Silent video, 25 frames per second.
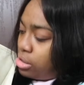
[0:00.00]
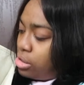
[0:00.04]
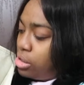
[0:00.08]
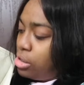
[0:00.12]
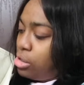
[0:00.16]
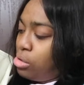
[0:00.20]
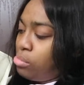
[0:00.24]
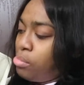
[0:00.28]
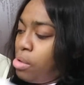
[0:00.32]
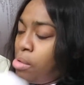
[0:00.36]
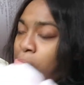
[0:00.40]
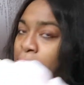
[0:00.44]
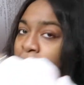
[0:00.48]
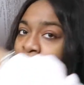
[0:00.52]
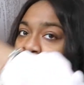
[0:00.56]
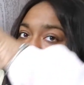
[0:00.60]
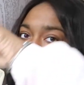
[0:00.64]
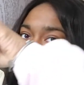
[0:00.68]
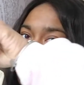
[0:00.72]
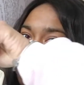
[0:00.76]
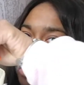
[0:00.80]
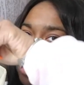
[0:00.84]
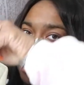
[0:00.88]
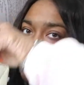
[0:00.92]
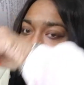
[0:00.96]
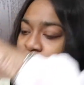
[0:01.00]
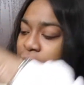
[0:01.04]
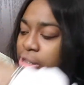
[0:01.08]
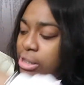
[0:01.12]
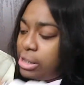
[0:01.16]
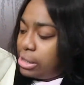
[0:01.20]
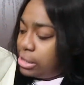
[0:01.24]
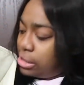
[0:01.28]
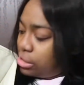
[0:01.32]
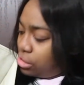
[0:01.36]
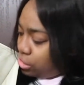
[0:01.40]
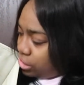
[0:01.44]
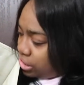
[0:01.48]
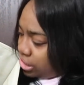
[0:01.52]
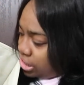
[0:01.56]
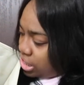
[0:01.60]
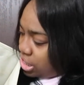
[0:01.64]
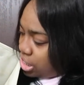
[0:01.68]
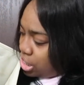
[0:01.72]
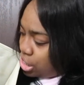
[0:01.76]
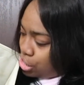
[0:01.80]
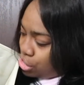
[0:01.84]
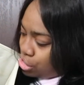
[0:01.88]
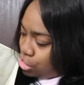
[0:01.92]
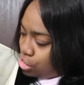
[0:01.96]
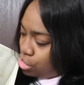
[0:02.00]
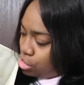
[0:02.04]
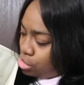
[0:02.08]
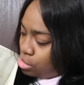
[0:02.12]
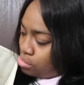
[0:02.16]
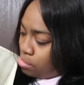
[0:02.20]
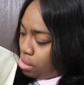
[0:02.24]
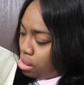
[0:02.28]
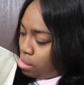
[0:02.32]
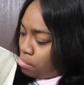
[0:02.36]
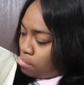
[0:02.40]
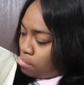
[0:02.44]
you know, my makeup brushes are in here, my